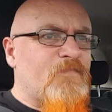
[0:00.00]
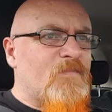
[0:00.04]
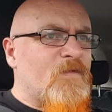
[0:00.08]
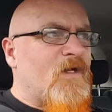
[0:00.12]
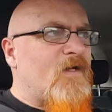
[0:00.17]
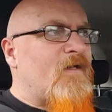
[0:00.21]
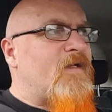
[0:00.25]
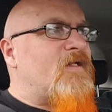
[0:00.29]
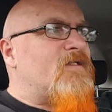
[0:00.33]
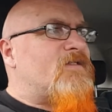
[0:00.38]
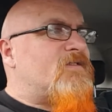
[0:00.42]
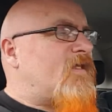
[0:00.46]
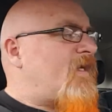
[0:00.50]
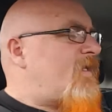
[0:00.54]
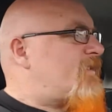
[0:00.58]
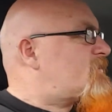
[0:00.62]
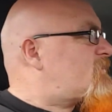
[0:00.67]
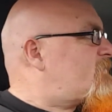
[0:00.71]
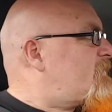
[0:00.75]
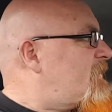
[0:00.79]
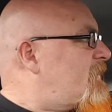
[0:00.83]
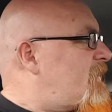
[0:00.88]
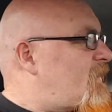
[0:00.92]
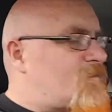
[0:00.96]
I need to get
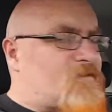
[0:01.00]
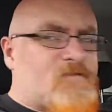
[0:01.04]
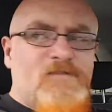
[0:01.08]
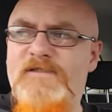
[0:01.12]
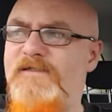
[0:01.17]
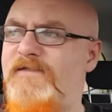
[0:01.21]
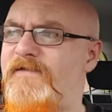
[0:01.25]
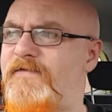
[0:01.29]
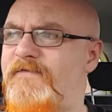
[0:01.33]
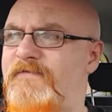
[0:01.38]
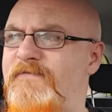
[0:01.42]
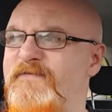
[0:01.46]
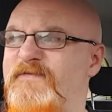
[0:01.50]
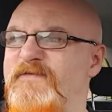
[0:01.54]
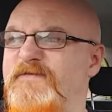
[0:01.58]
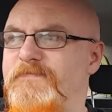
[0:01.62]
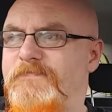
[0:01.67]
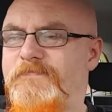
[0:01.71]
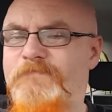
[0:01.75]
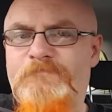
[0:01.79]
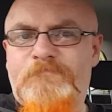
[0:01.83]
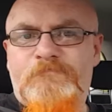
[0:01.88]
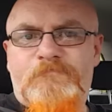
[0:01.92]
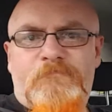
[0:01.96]
to my dad's.
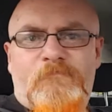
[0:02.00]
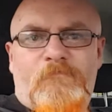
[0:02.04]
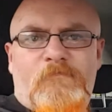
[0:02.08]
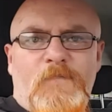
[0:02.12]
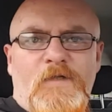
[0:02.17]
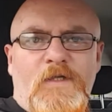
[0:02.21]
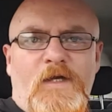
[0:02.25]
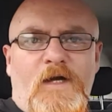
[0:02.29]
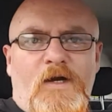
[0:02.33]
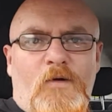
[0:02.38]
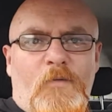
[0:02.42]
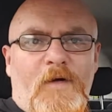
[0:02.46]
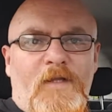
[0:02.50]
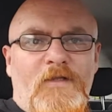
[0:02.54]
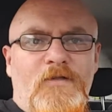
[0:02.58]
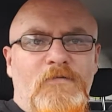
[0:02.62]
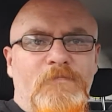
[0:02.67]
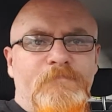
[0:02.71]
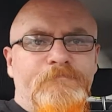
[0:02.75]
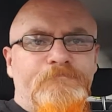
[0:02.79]
Ah well.